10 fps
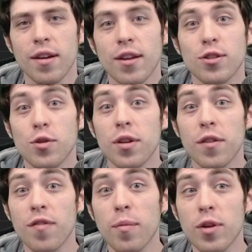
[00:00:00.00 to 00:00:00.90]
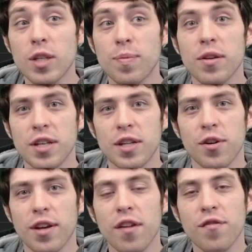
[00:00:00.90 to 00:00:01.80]
So you can Ephemerate
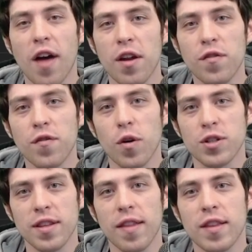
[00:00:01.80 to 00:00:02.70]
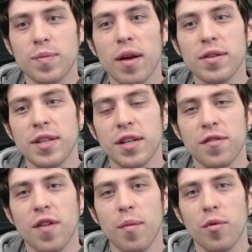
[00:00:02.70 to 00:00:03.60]
Spellseeker, get a Final Fortune, then the
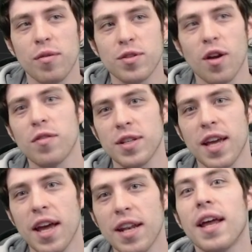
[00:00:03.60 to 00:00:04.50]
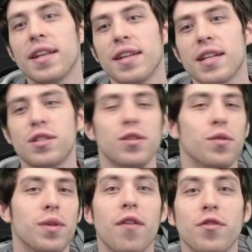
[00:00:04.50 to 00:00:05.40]
Spellseeker Ephemerate resolves again and gets
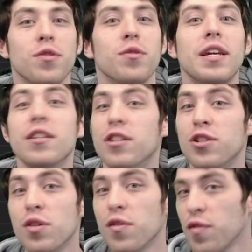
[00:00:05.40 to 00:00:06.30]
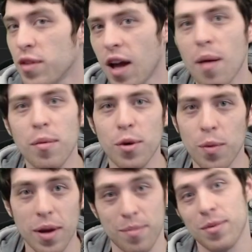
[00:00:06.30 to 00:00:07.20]
you whatever you need to tutor for the combo to
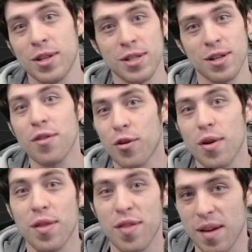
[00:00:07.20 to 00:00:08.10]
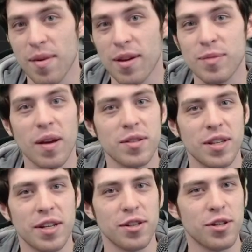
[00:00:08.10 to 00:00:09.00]
win, which is another great thing about
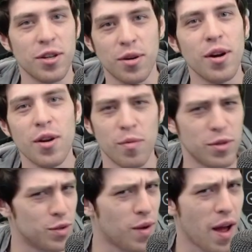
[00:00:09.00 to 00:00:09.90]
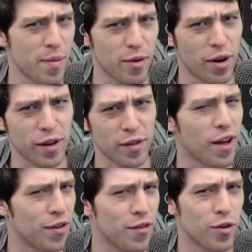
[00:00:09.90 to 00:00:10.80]
Spellseeker too, which is why I've been running
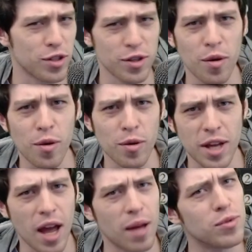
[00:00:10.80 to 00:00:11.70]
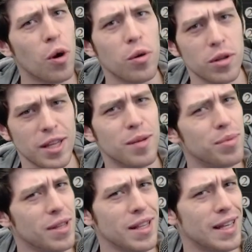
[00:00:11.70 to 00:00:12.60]
Final Fortune the whole time, totally,
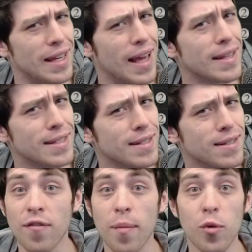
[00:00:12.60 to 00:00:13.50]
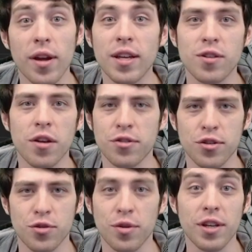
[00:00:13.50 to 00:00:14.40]
completely, yes. Ephemerate is also
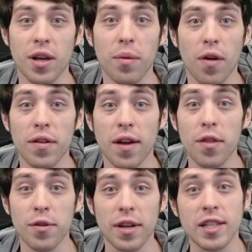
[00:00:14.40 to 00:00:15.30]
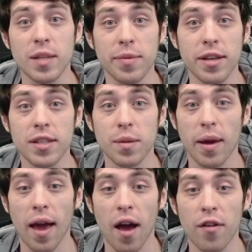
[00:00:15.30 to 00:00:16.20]
just really good with all the other ETBs that
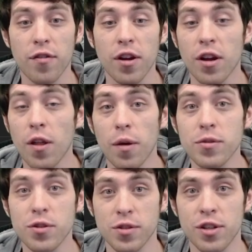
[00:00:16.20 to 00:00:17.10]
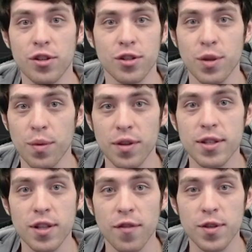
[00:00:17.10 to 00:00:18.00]
we have. Clones are synergistic with
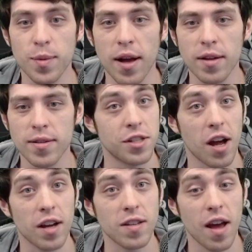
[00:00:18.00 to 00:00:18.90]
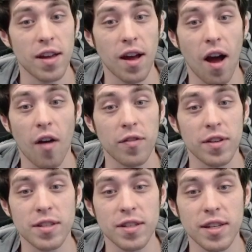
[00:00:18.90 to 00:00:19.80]
this stuff as well. Dockside,
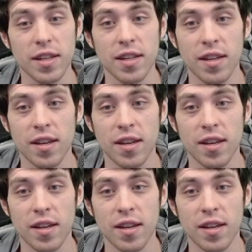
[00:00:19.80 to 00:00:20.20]
obviously.